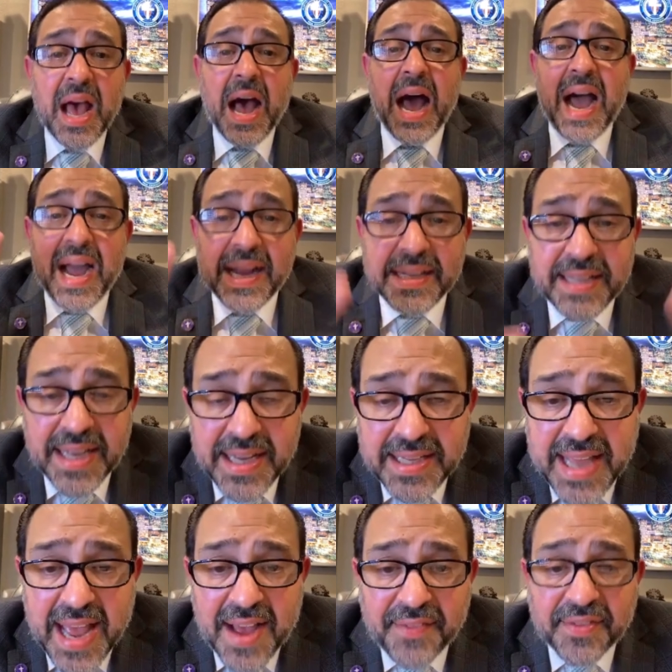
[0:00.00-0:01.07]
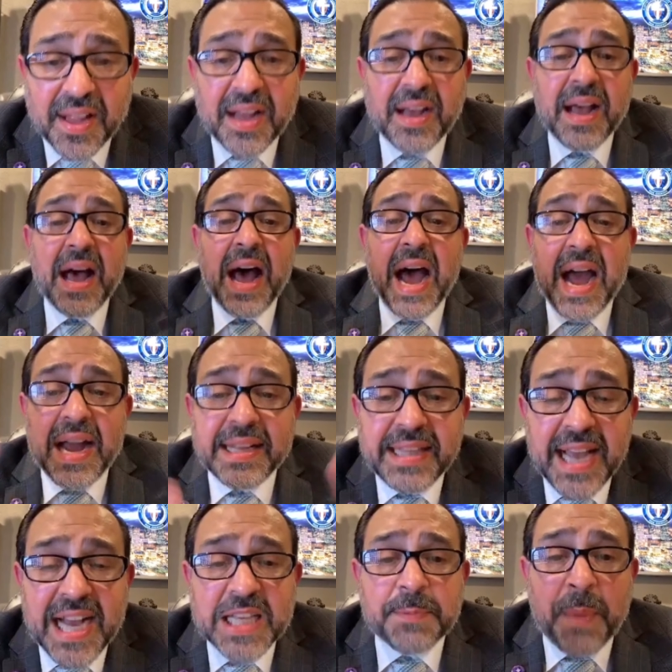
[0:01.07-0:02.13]
Haydi devla.
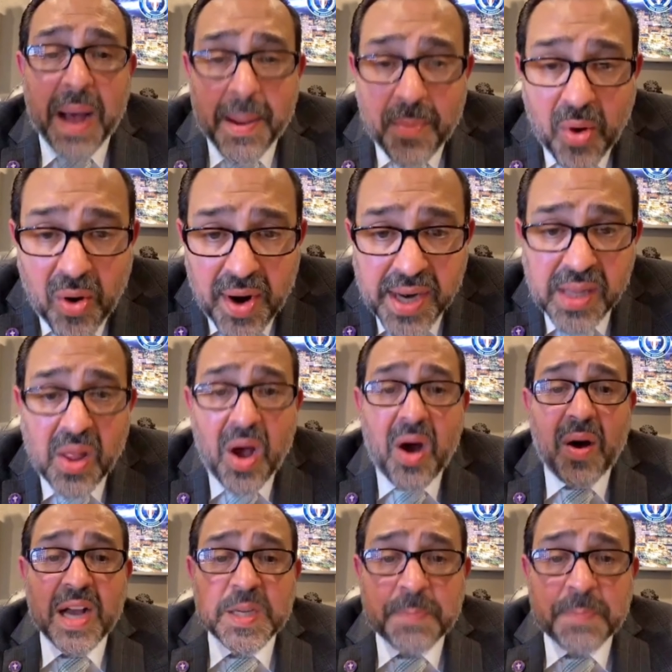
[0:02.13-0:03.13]
Haydi azbamugo ilo,